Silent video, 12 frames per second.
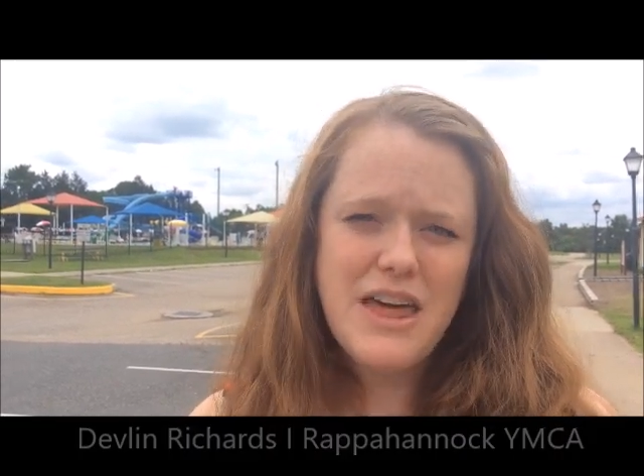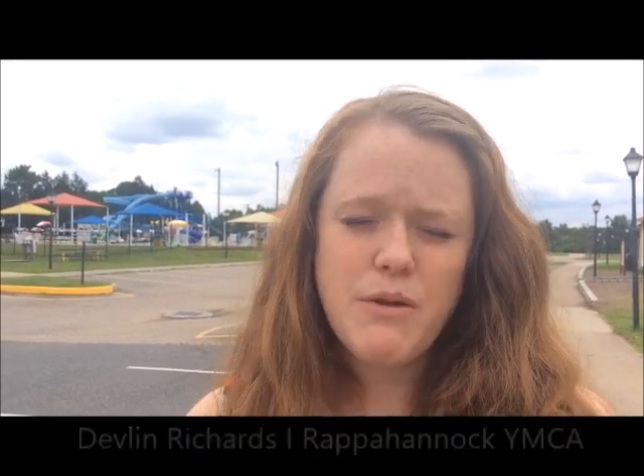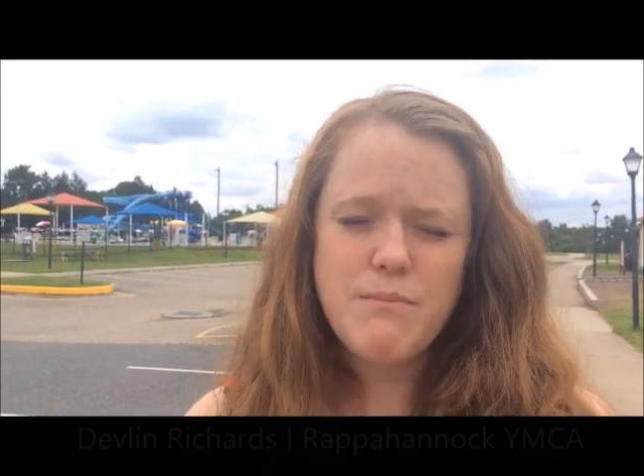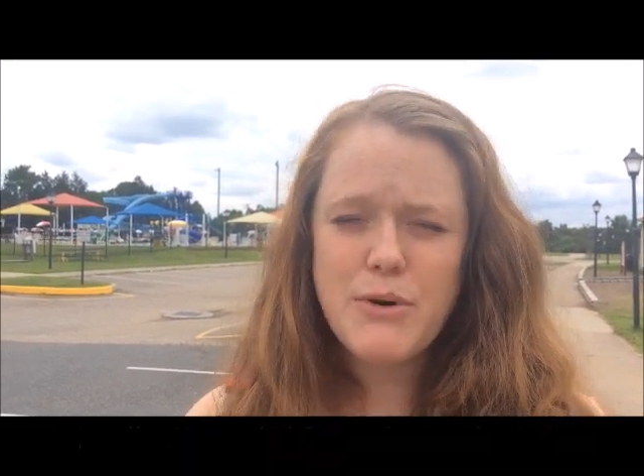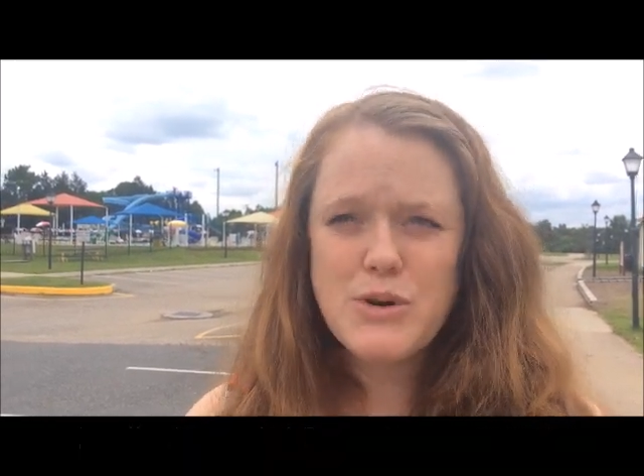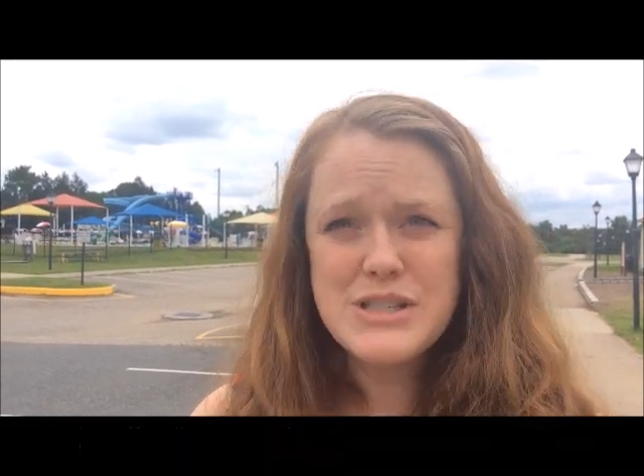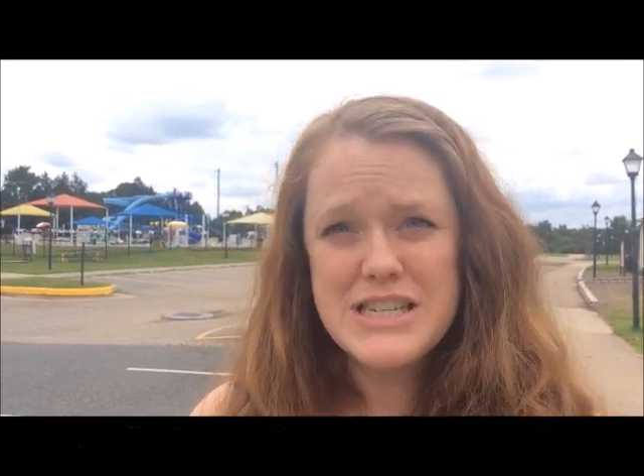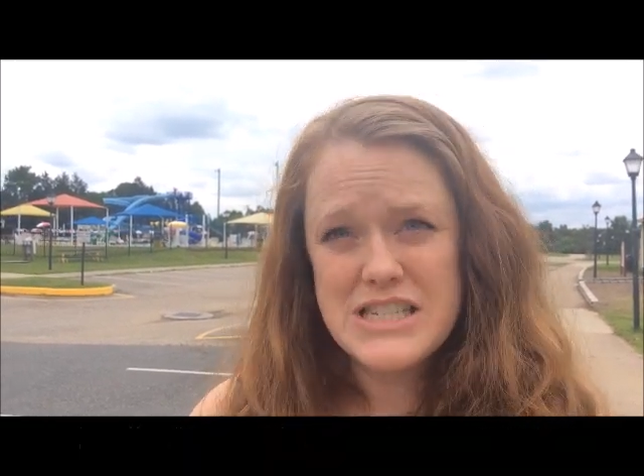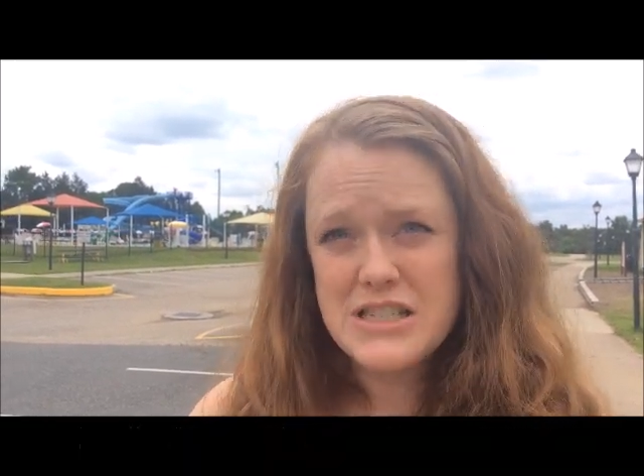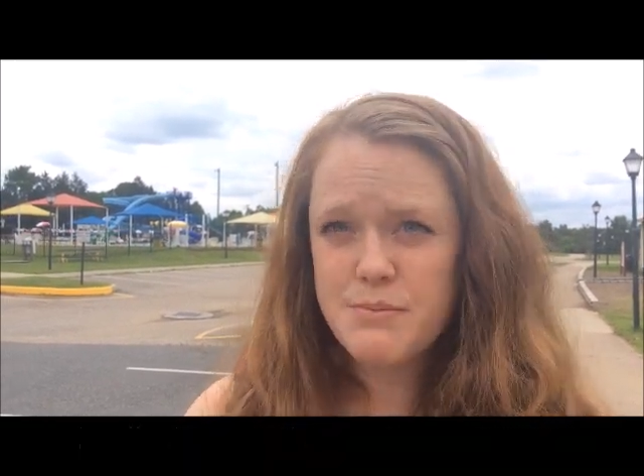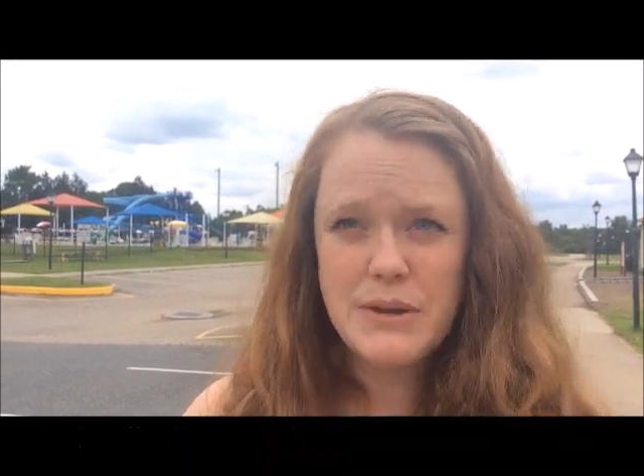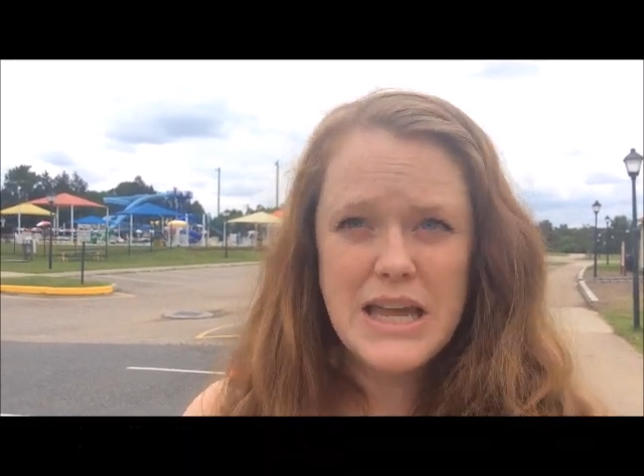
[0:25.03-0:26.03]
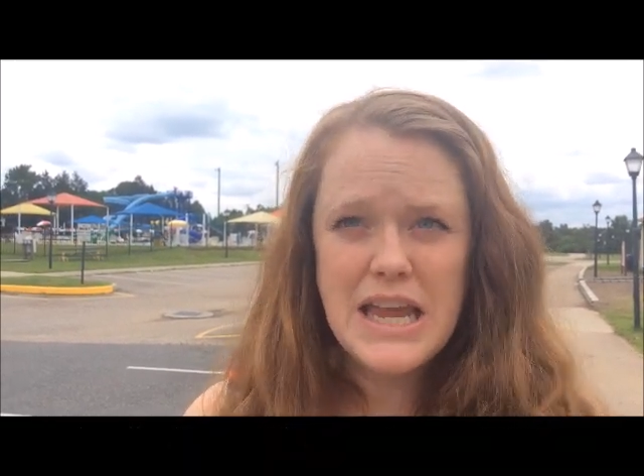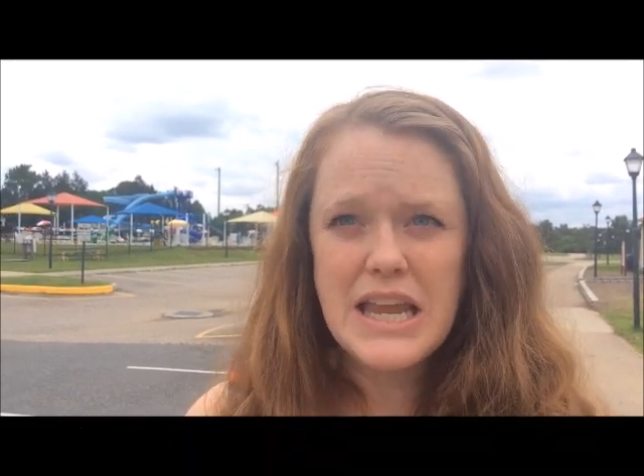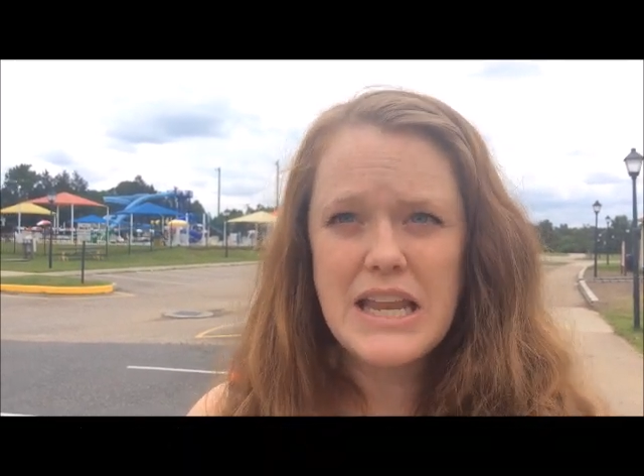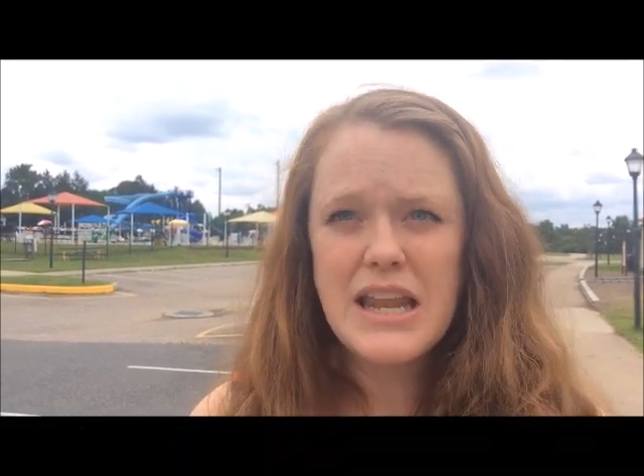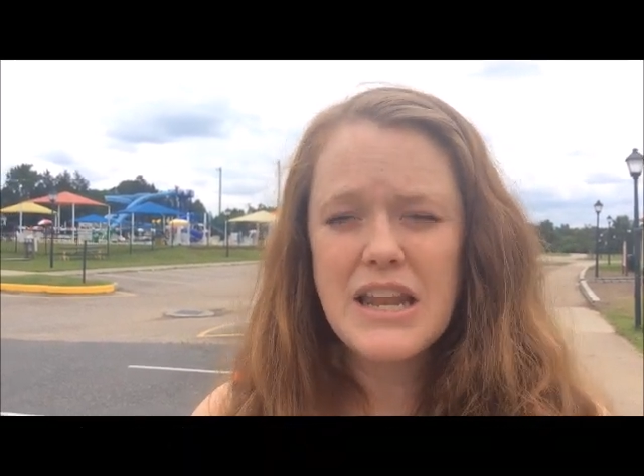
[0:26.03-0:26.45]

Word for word: that it burst his spleen.